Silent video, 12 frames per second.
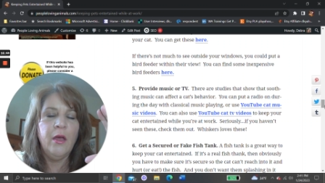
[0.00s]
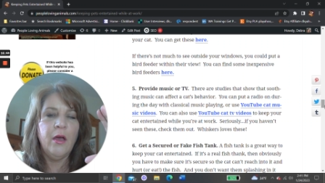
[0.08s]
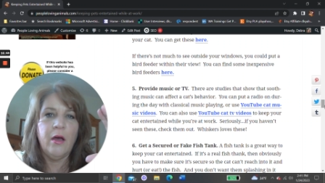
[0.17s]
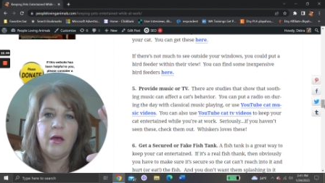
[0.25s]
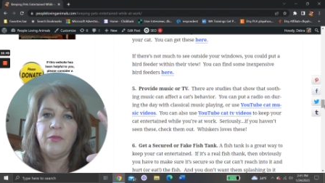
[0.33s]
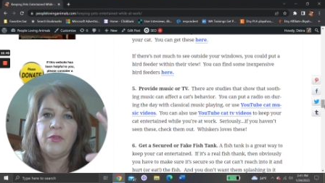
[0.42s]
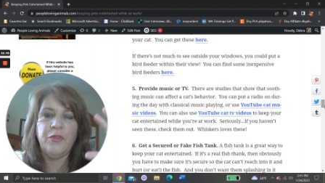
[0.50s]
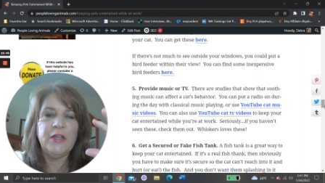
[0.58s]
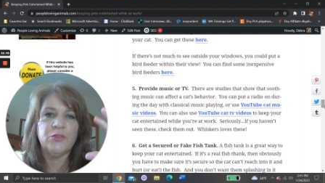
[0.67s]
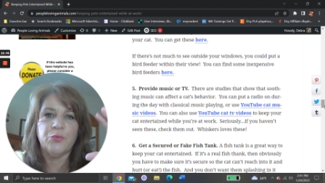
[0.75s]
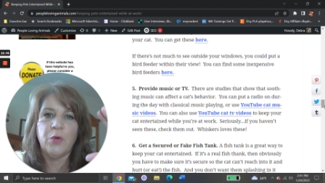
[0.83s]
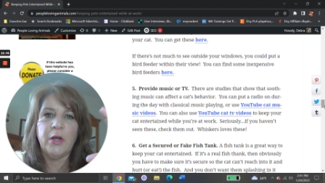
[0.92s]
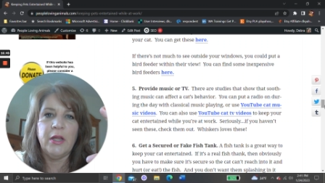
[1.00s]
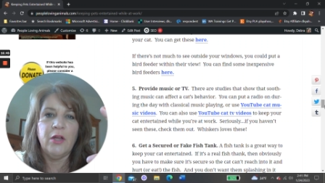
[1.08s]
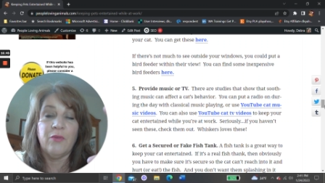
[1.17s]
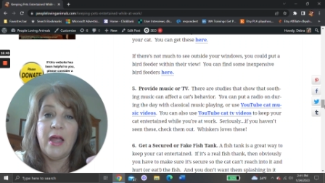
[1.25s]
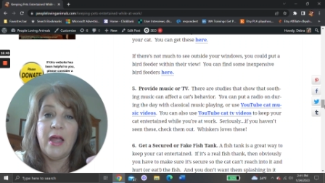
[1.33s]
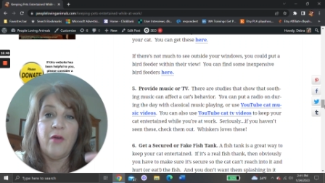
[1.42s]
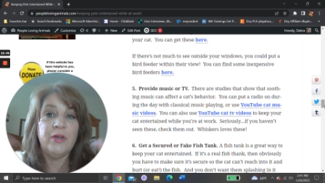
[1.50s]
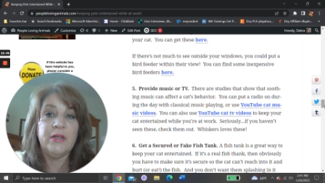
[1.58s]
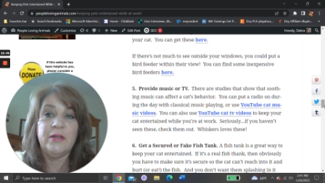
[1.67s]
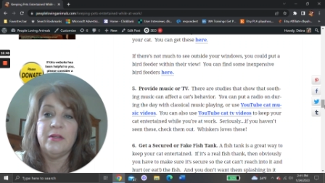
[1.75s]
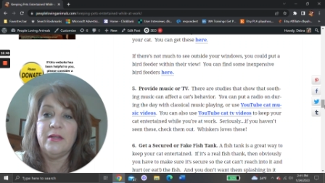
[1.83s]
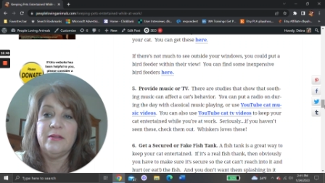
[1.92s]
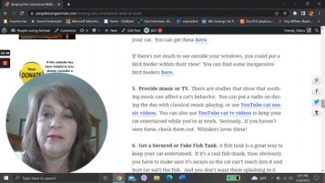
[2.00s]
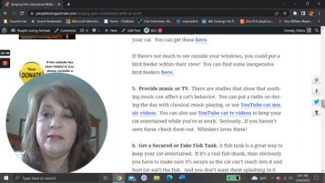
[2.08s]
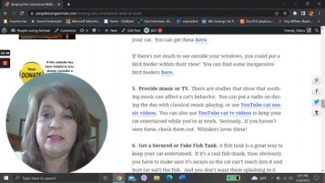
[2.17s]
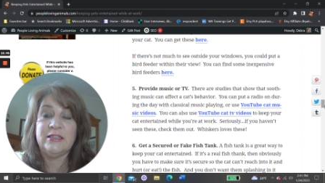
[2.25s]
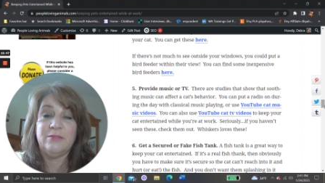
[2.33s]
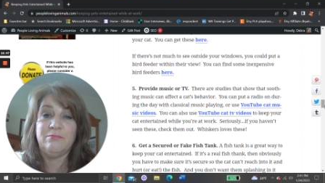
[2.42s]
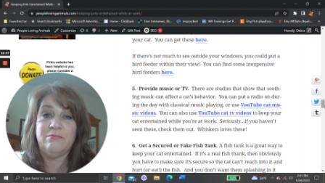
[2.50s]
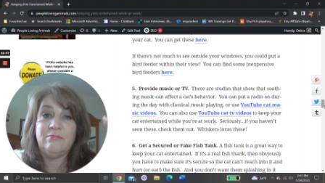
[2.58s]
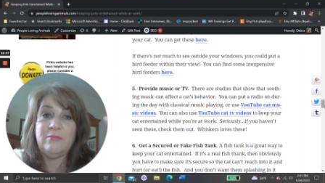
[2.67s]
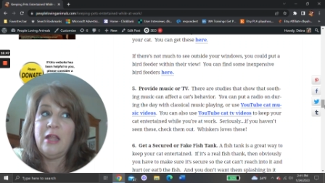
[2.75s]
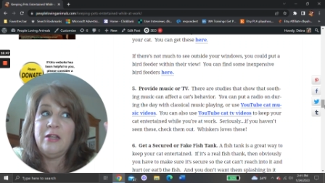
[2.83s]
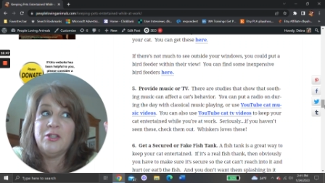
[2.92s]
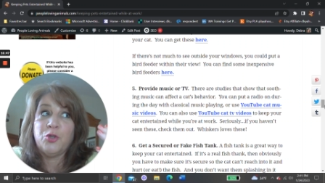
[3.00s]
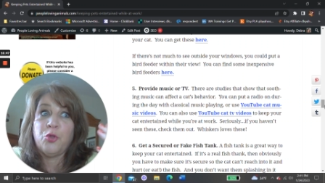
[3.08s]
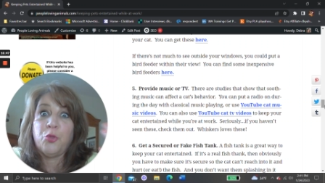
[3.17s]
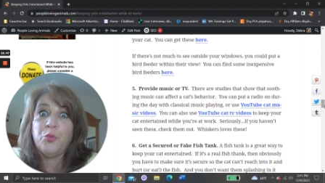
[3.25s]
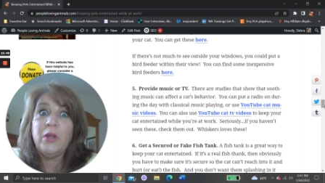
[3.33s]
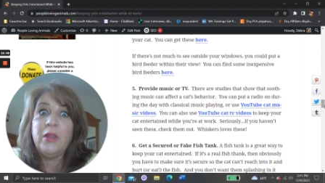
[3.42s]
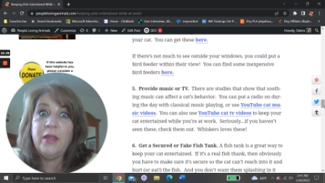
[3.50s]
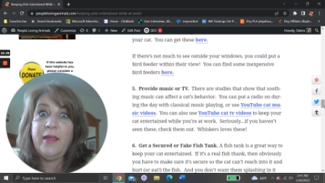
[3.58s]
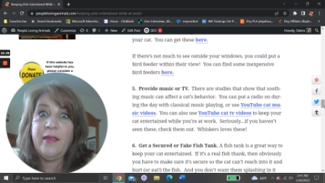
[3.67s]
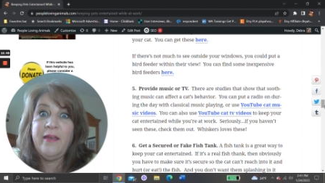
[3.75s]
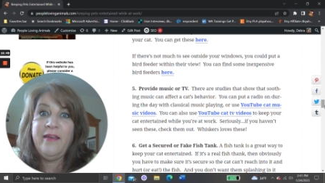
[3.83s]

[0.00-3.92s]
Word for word: uh, the things running around, and it's it's thrilling.